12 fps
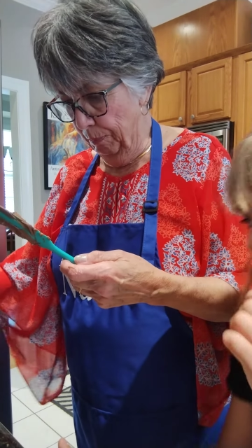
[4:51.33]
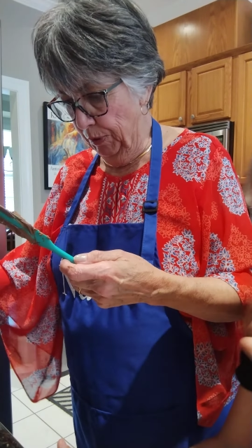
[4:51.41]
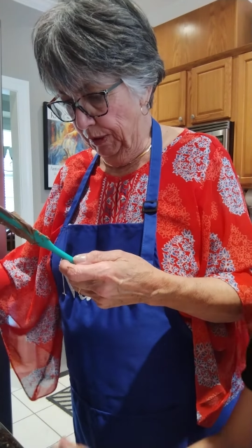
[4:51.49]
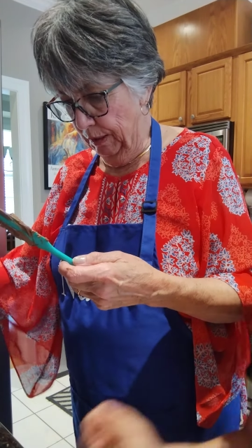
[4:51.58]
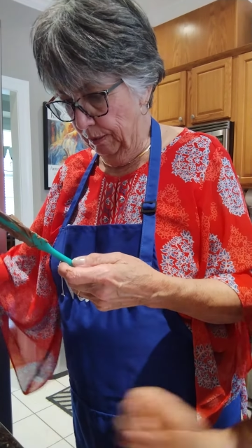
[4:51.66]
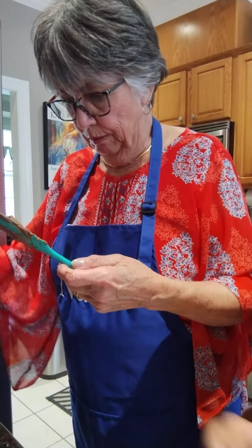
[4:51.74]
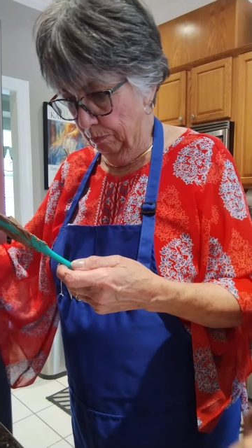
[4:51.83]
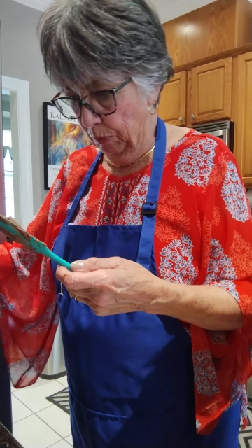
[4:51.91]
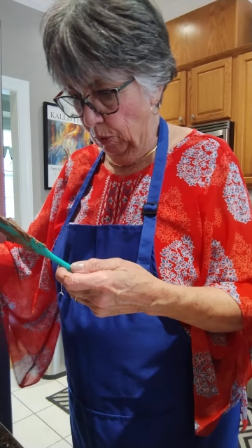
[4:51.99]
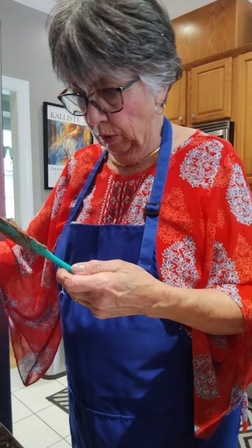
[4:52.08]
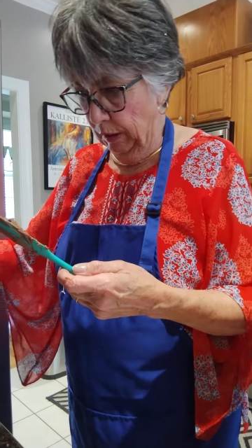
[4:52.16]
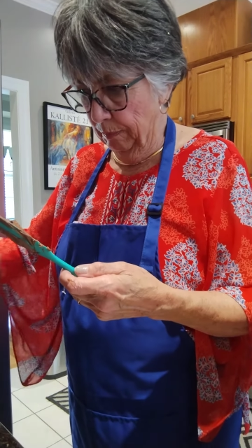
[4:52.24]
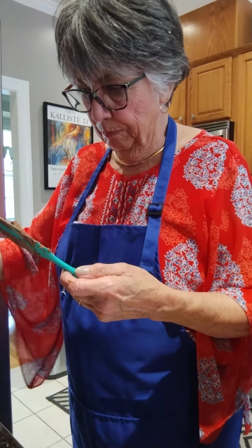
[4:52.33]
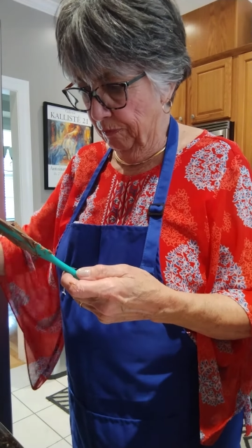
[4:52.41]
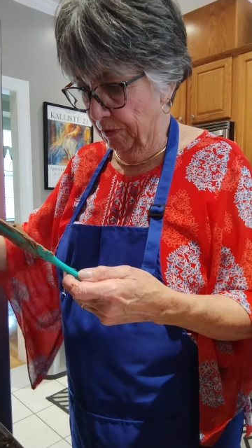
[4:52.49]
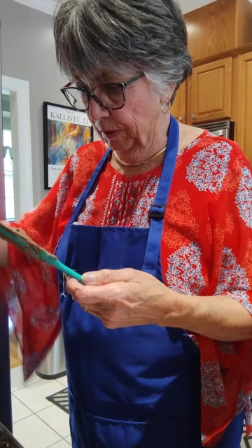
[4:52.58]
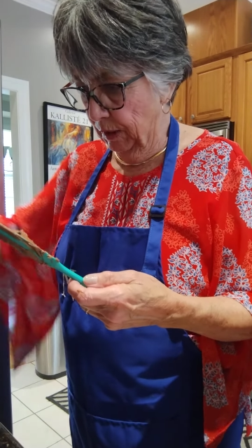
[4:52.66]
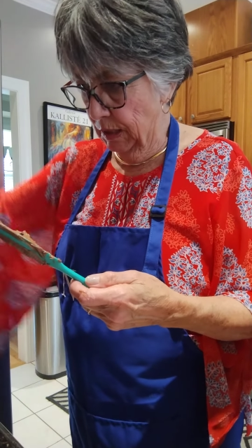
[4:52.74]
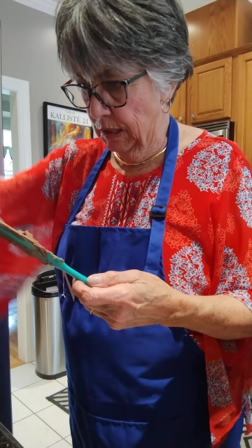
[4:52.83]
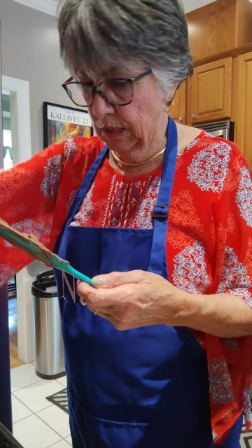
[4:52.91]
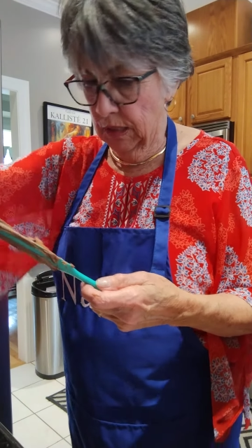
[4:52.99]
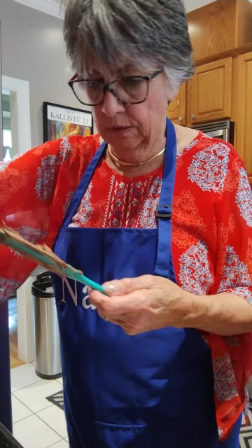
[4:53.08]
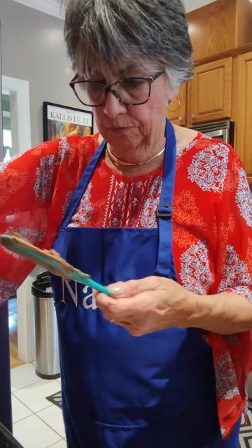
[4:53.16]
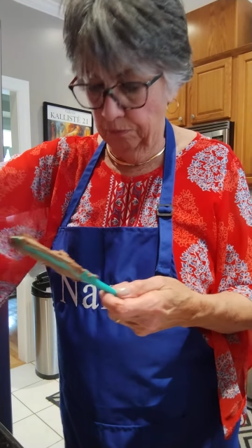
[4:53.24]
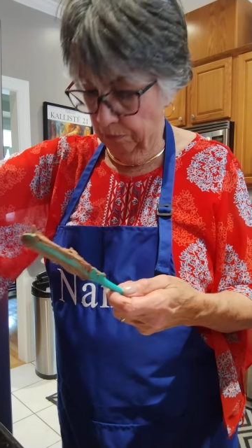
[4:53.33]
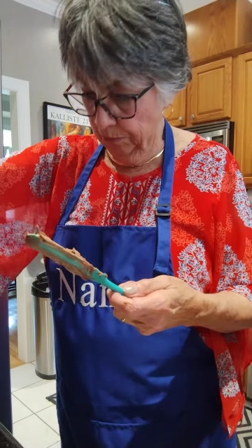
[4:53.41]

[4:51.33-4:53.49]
about put this bowl up, Phyllis?